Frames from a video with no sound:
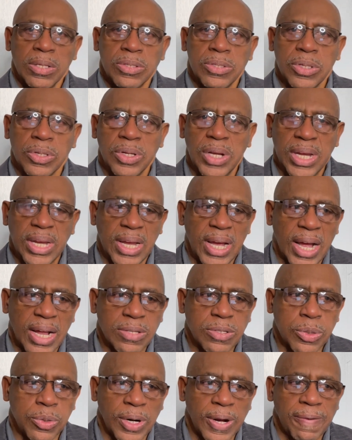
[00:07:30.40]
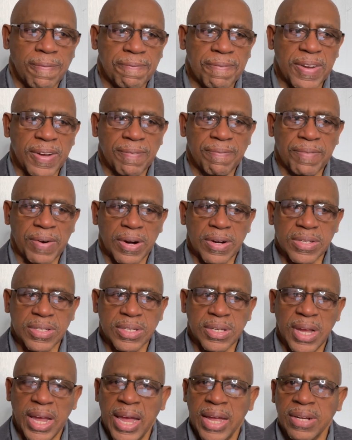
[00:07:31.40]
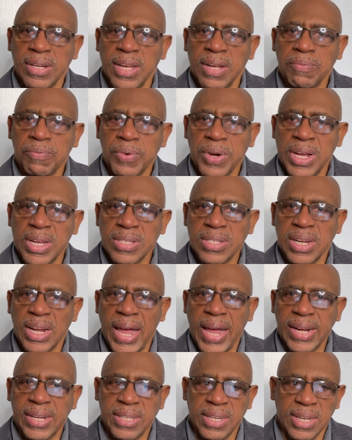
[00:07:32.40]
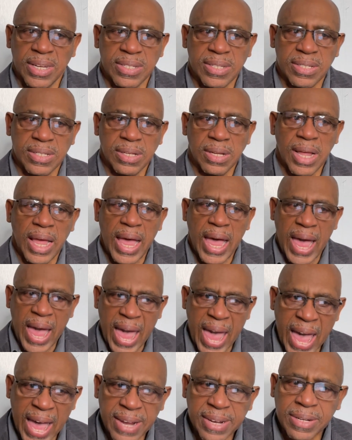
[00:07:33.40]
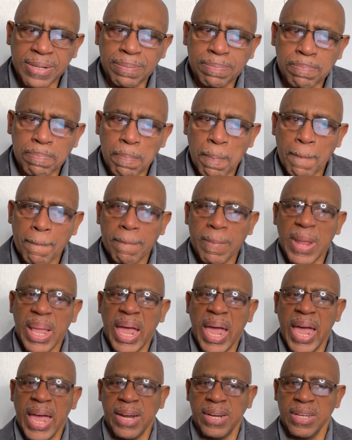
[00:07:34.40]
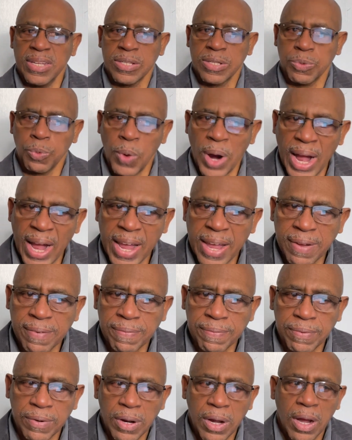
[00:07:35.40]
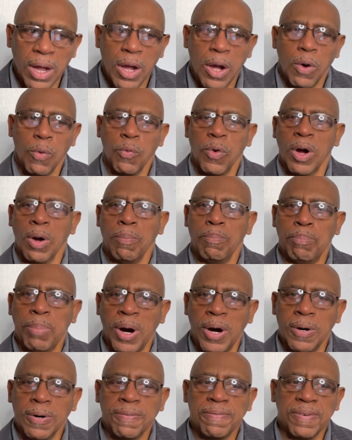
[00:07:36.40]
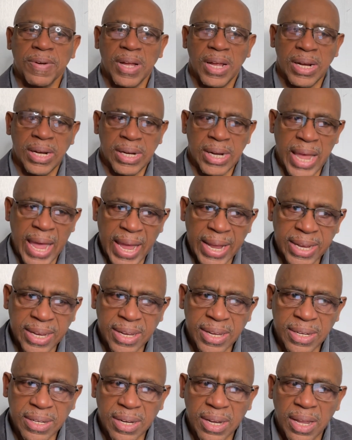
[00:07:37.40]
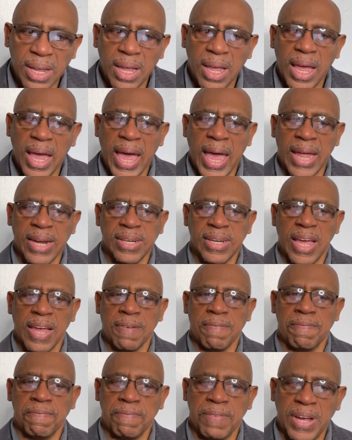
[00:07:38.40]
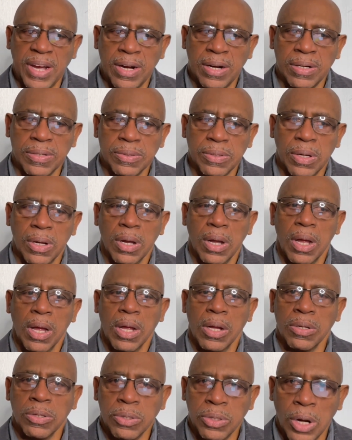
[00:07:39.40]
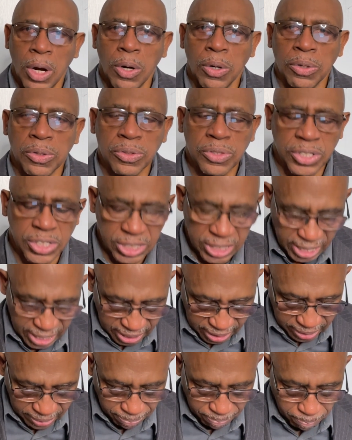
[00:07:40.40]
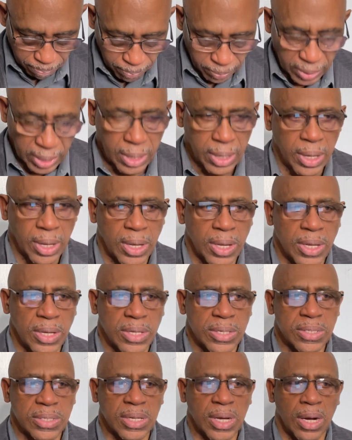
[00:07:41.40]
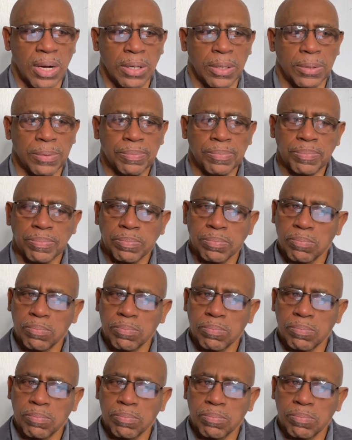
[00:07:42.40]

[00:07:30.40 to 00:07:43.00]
to the 25th verse, and it reads like this: "Adam and his wife were both naked, and they felt no shame." So